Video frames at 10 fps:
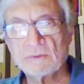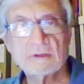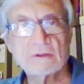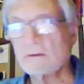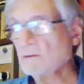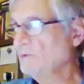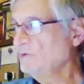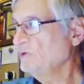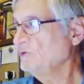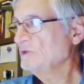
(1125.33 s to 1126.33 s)
but
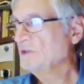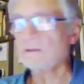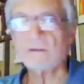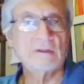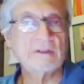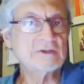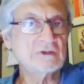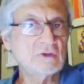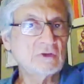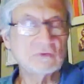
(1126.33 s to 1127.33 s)
don't use a
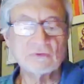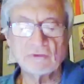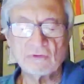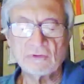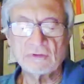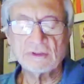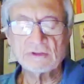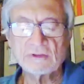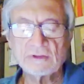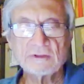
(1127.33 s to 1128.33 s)
lexicon or a
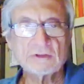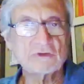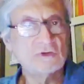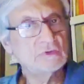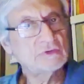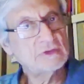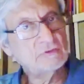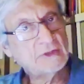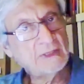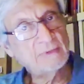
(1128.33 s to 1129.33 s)
dictionary, just use the
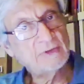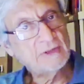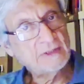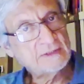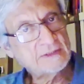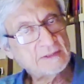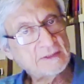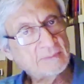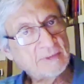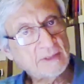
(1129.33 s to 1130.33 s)
vocabulary list at
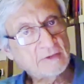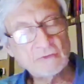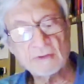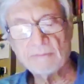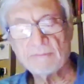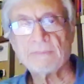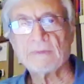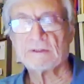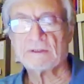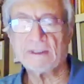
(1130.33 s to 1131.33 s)
the back of the
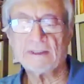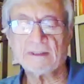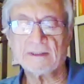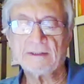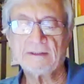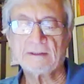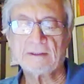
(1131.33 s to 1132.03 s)
study guide.